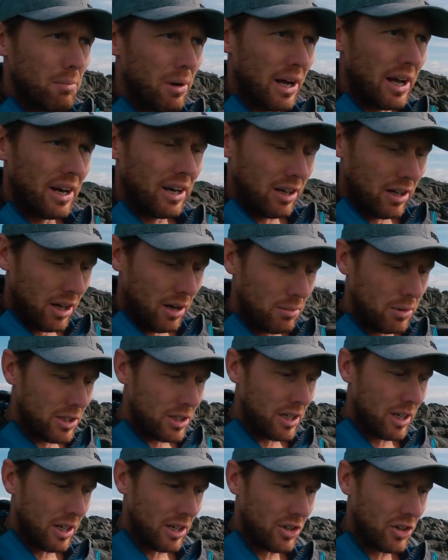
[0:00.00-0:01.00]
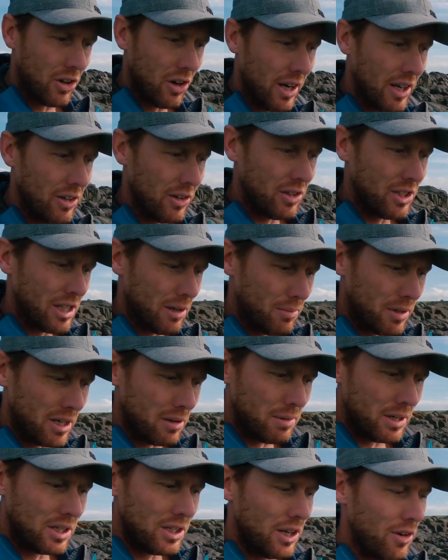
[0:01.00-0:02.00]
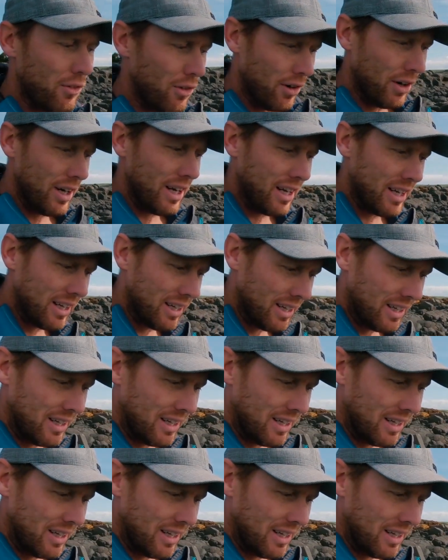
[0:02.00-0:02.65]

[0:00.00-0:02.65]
But I'm just going to try and do something a bit different,